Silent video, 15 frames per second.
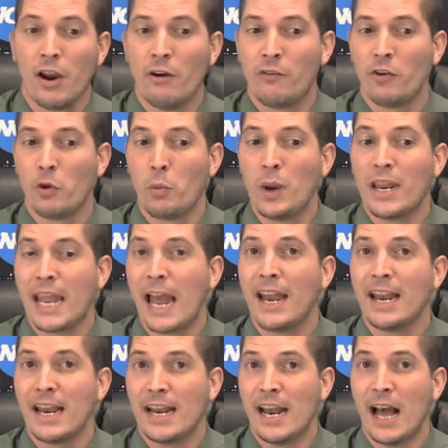for the week
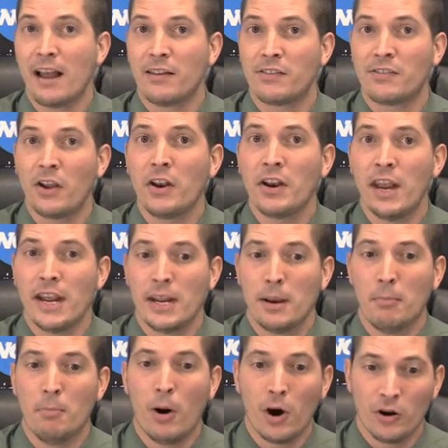ending on Sunday,
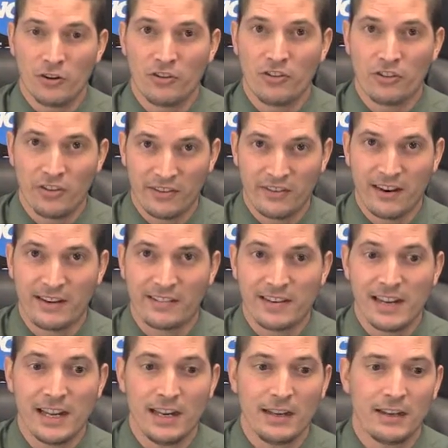March the
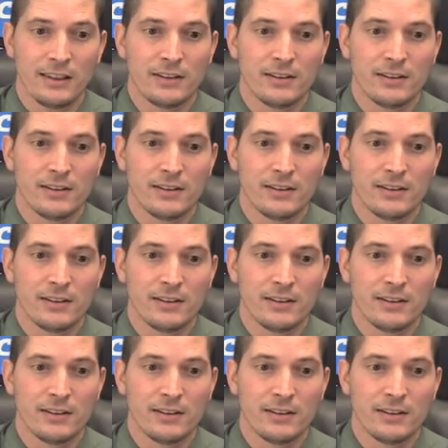16th.